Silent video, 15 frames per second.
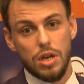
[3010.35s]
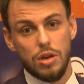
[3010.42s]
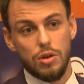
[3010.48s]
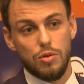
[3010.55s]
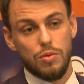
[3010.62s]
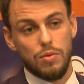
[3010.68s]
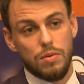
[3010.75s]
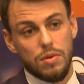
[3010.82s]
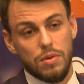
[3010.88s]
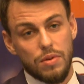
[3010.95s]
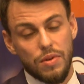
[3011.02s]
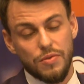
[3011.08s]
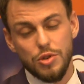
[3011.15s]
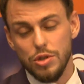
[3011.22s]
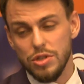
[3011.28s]
So my main
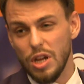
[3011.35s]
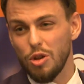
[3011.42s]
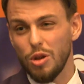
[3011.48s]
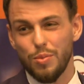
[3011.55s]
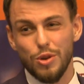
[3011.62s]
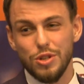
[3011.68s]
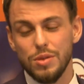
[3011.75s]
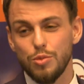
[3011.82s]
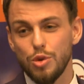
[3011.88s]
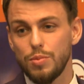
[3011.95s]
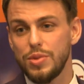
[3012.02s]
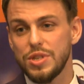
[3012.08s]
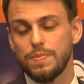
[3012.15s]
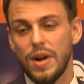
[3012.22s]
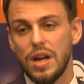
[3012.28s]
message to you,
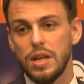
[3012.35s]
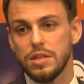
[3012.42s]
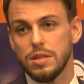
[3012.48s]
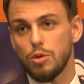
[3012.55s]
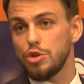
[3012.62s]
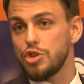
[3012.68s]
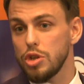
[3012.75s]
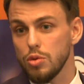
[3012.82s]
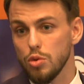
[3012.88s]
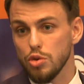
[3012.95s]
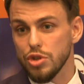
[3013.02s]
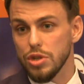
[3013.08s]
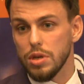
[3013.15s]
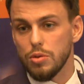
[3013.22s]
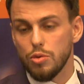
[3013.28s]
everything
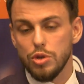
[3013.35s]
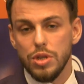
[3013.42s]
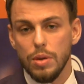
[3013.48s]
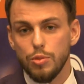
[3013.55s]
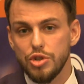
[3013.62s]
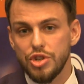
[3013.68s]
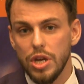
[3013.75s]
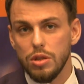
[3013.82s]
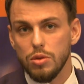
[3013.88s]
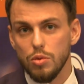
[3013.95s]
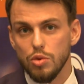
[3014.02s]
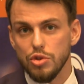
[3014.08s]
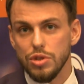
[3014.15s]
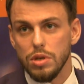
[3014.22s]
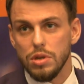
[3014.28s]
else will
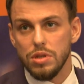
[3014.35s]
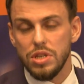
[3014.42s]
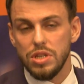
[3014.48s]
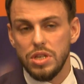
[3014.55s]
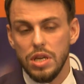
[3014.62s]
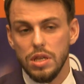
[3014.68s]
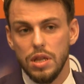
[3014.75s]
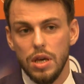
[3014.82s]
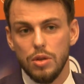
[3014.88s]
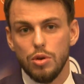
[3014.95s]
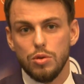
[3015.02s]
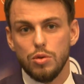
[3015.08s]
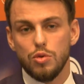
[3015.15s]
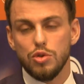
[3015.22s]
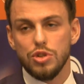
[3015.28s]
make no sense. And
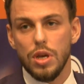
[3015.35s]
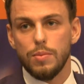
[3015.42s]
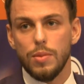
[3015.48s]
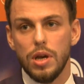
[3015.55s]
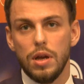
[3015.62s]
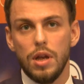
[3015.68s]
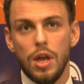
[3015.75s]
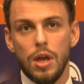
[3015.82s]
yes, we need to